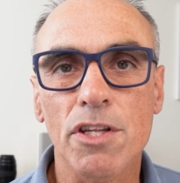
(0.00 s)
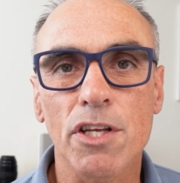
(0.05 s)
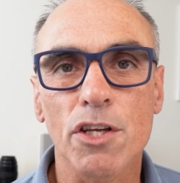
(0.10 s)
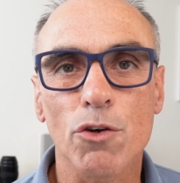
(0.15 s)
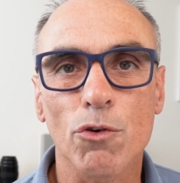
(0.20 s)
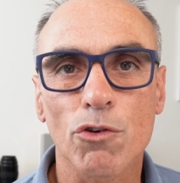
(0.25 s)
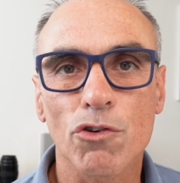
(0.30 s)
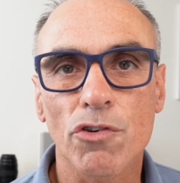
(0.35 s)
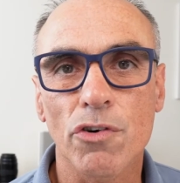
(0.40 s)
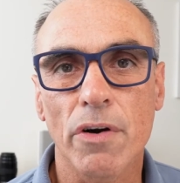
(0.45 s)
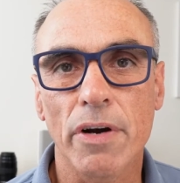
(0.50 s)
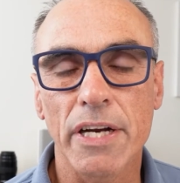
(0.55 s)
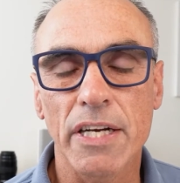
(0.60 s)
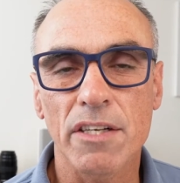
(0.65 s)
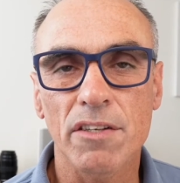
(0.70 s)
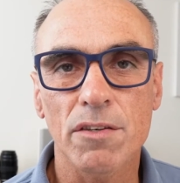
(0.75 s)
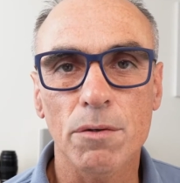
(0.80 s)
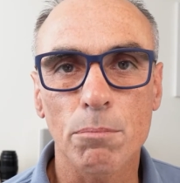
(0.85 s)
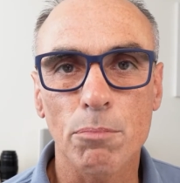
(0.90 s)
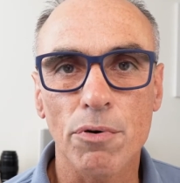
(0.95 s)
that you're trying
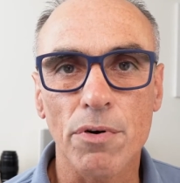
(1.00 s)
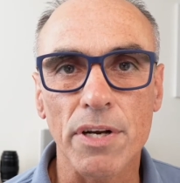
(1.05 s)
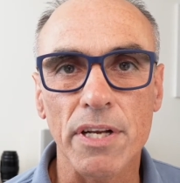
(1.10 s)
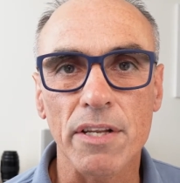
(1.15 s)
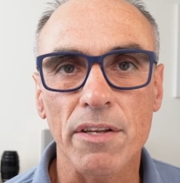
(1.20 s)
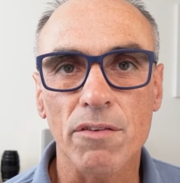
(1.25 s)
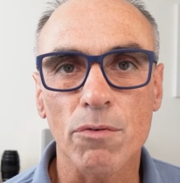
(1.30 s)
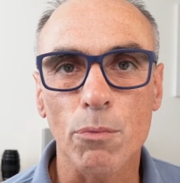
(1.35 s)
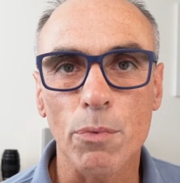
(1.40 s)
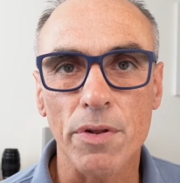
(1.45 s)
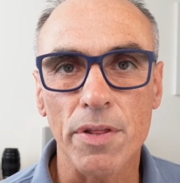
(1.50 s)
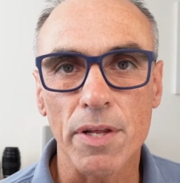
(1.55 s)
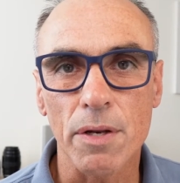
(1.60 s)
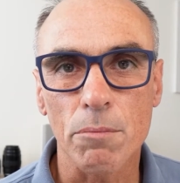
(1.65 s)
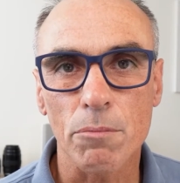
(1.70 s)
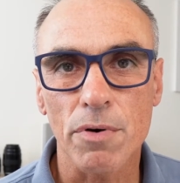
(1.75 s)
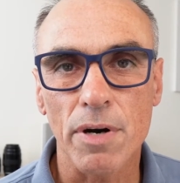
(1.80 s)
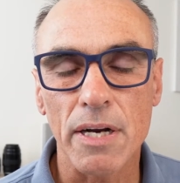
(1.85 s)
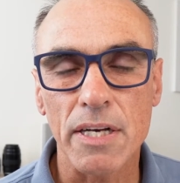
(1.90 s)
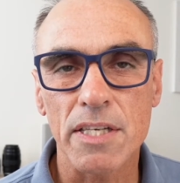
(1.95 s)
to print within
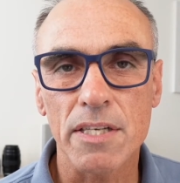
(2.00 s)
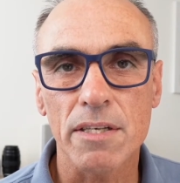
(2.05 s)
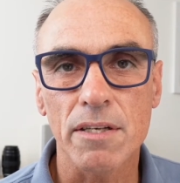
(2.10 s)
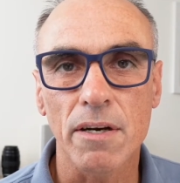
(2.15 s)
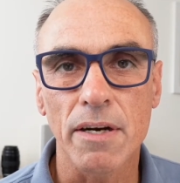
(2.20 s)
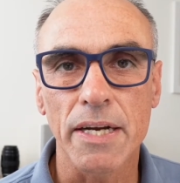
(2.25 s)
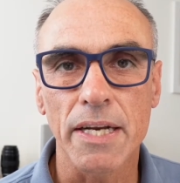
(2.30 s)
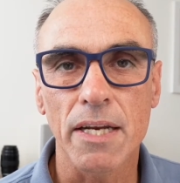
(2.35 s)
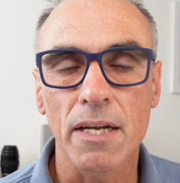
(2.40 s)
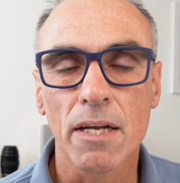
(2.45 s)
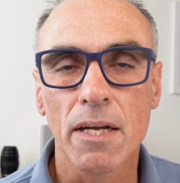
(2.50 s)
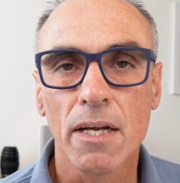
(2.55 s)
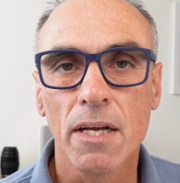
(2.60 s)
pressSIGN.